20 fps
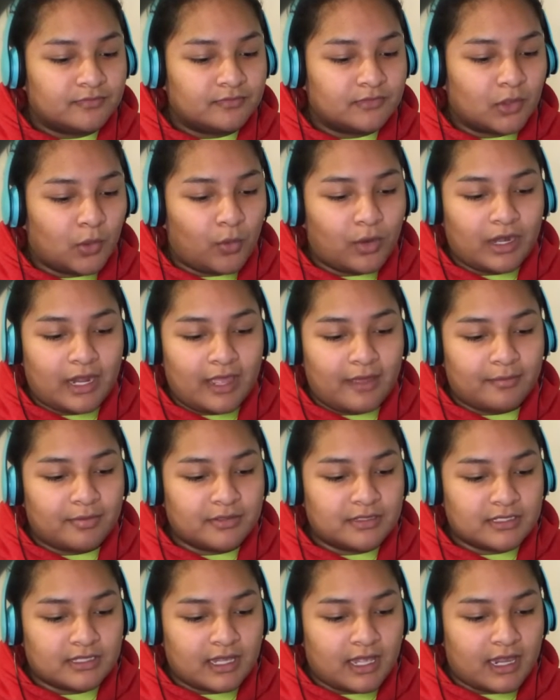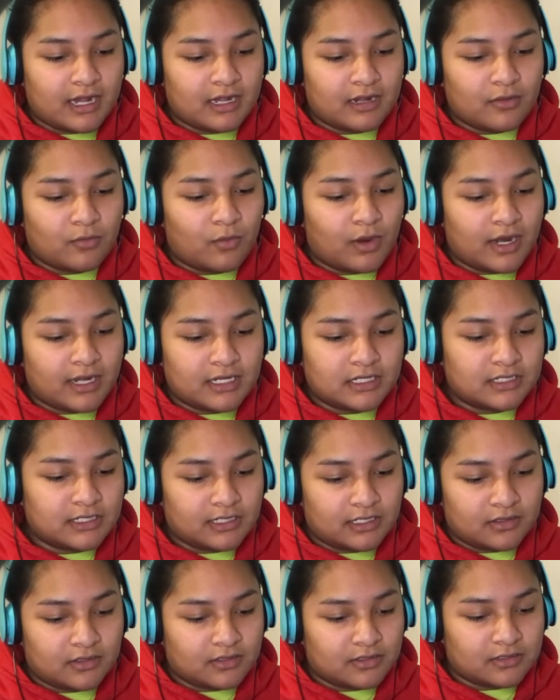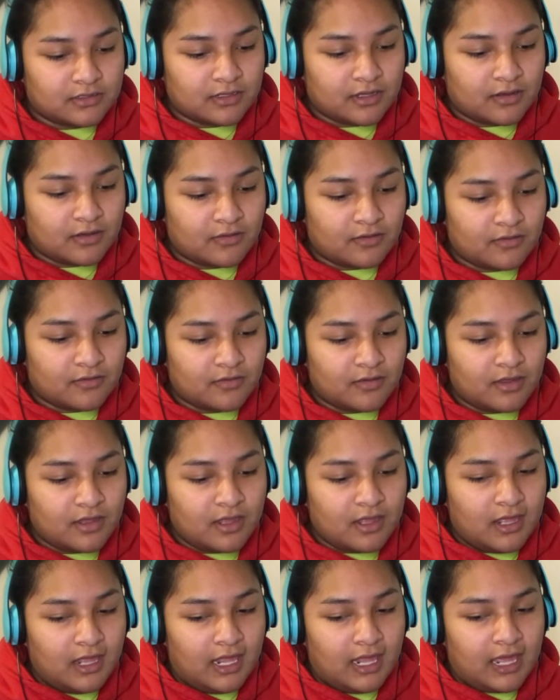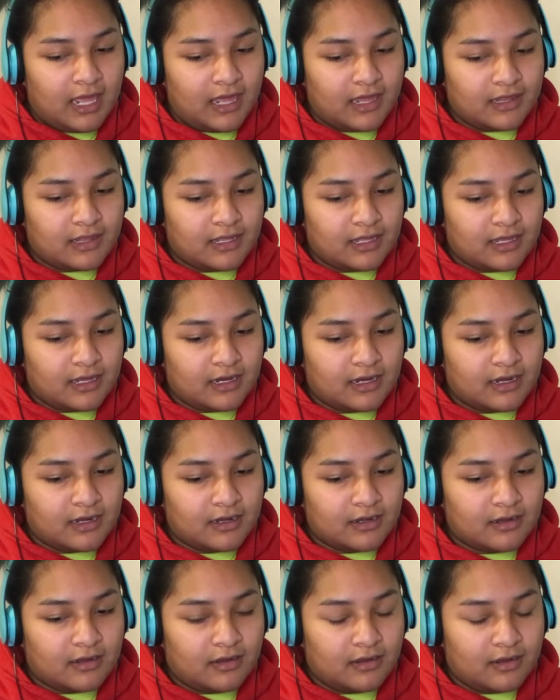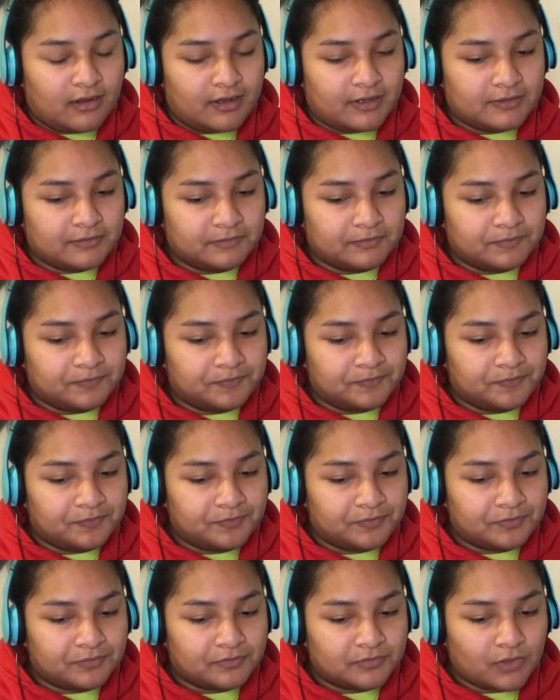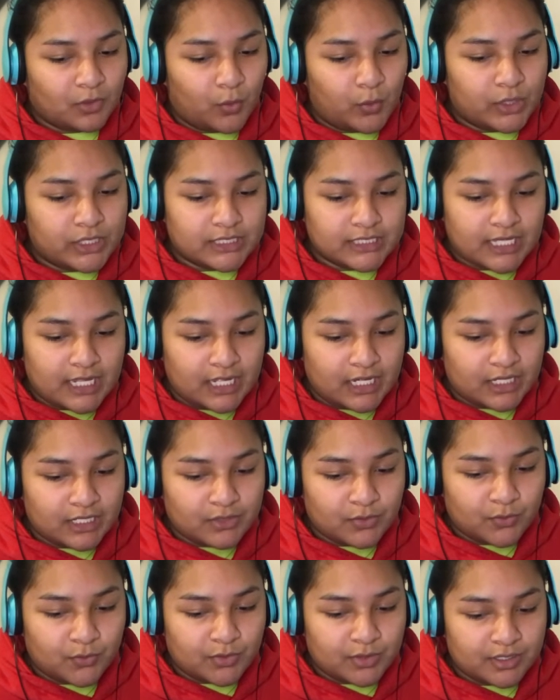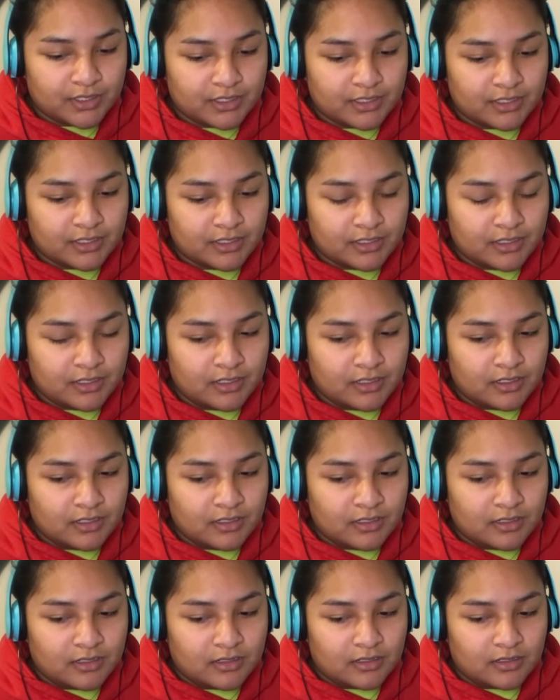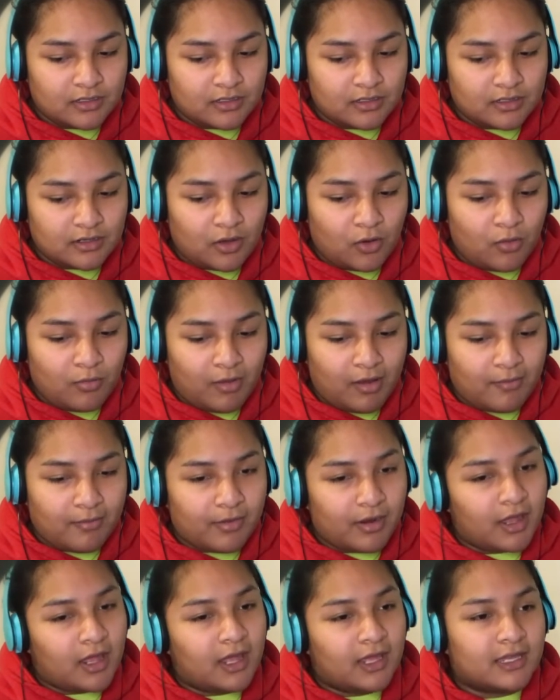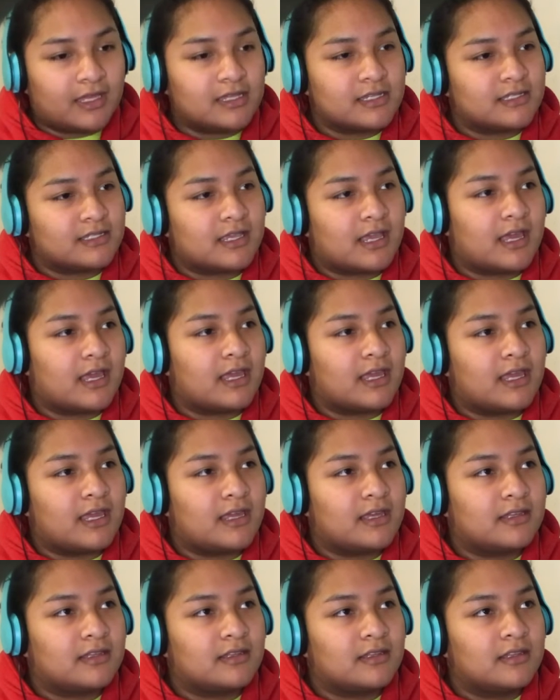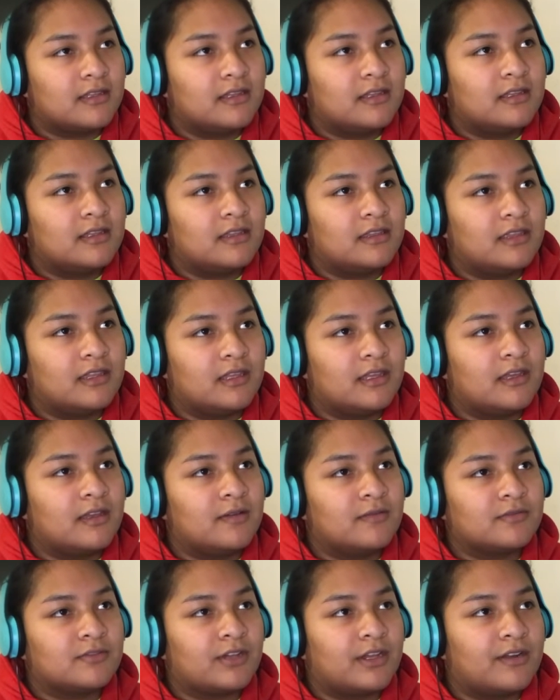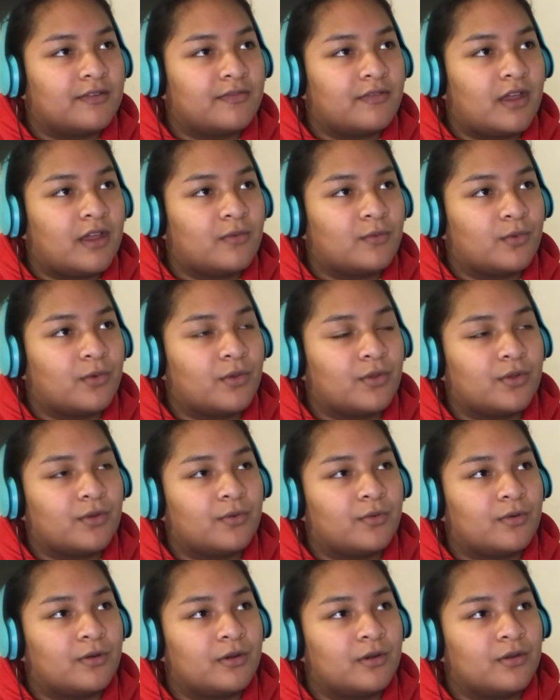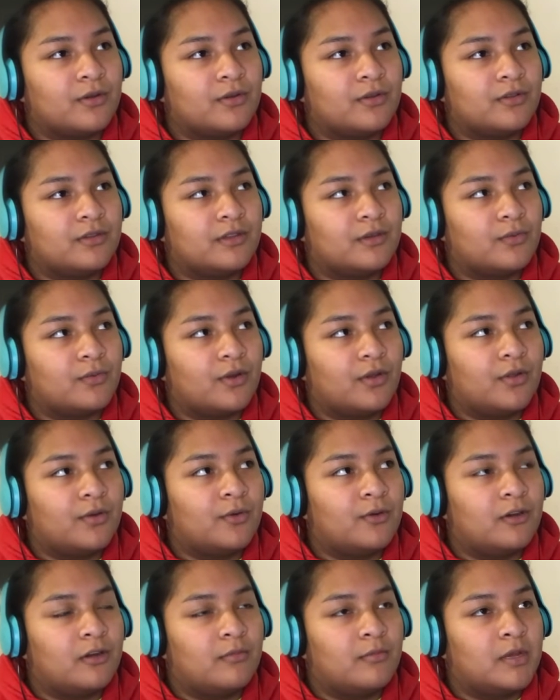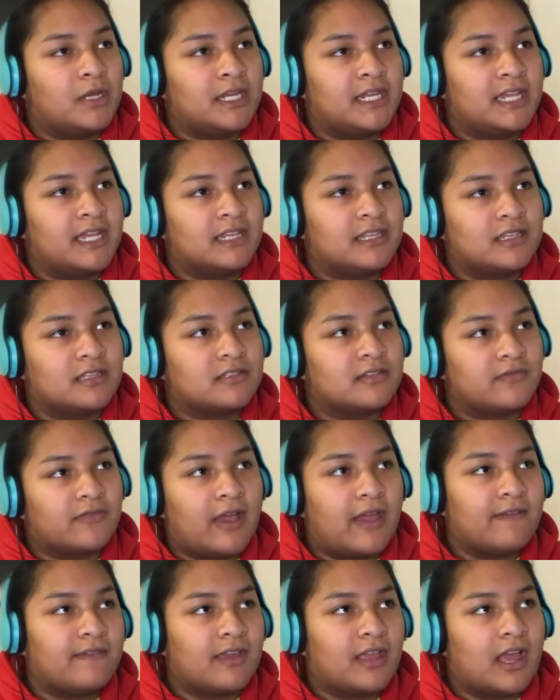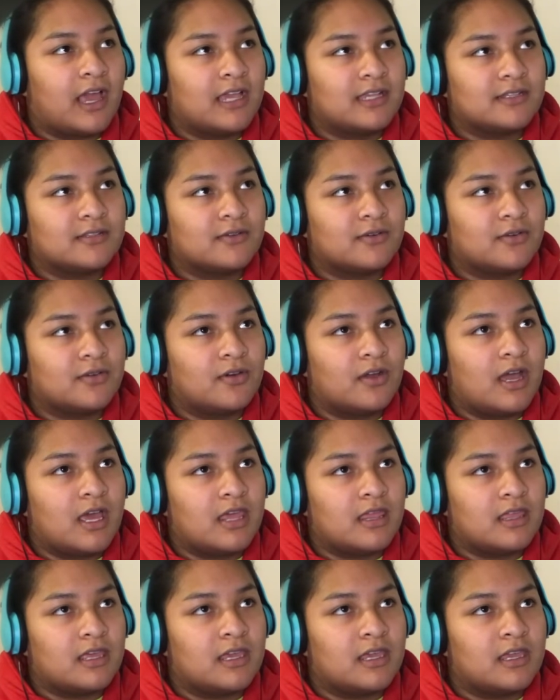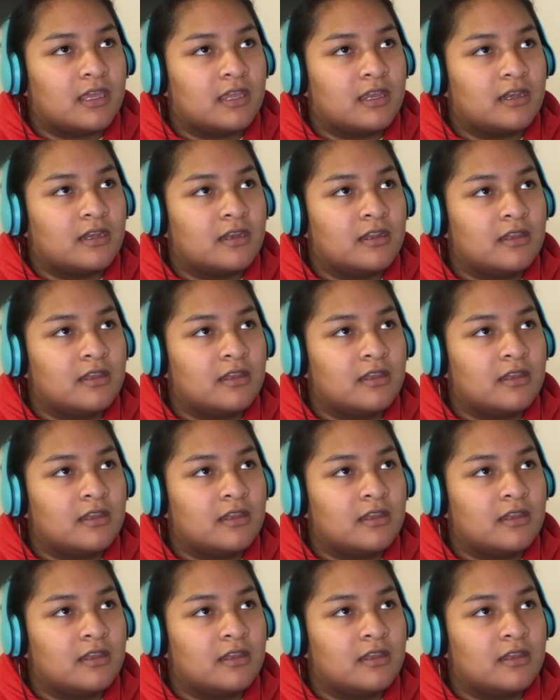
what happened to Hannah, why did she kill herself, and then what is that other one? On My Block is like them trying to find Roller World, the Roller World money, and then surviving high school, and then